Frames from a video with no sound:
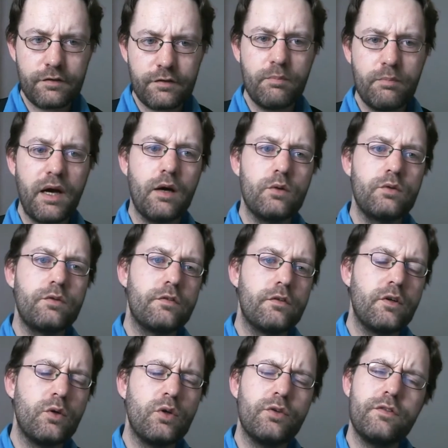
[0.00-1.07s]
about,
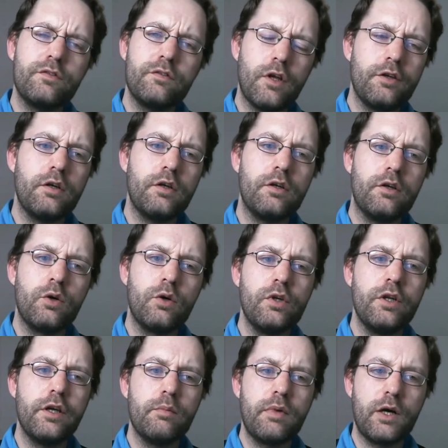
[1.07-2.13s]
it's not
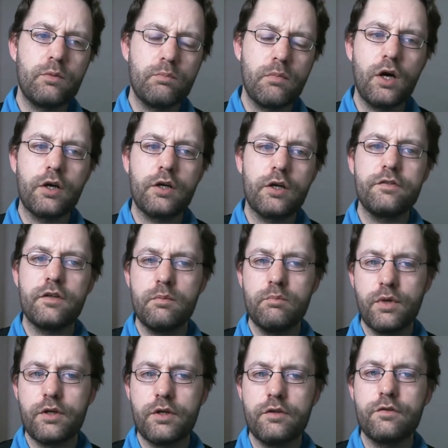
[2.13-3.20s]
only about marketing,
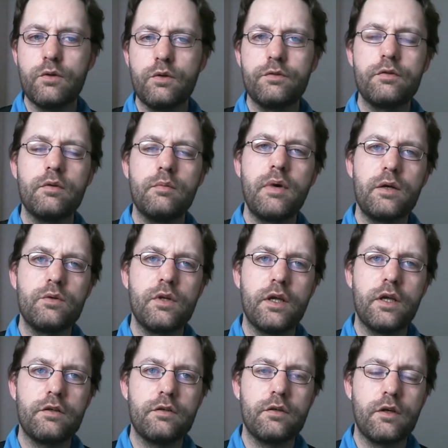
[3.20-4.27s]
but it's also
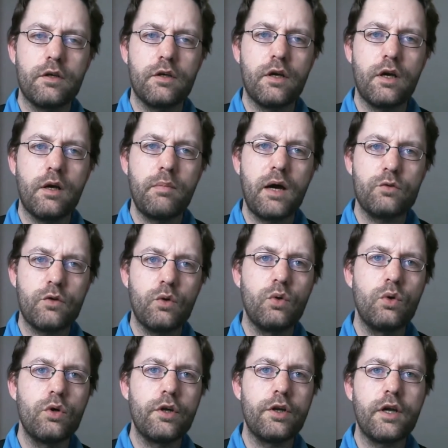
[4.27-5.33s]
about
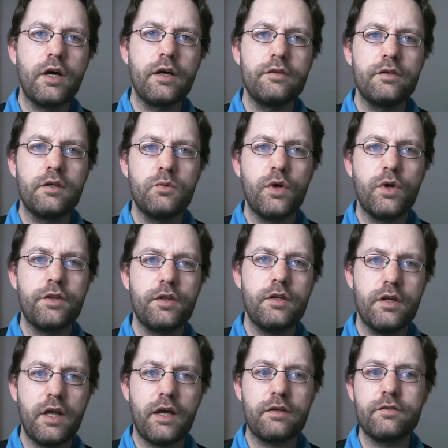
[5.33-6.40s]
organizing
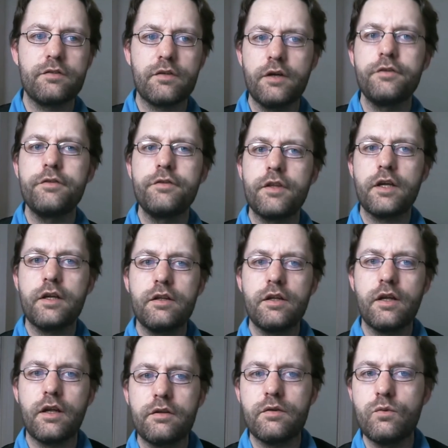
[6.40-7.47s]
within Next. I think
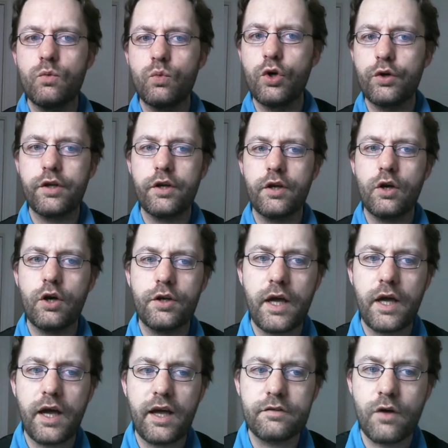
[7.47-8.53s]
that working on
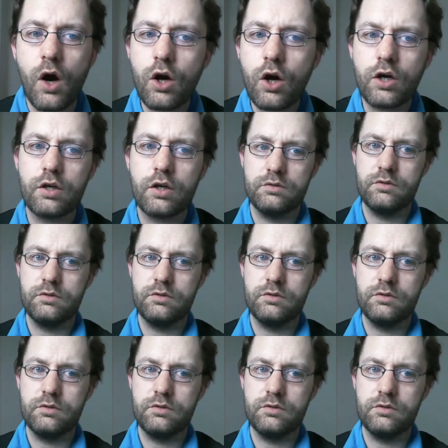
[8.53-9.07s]
ad hoc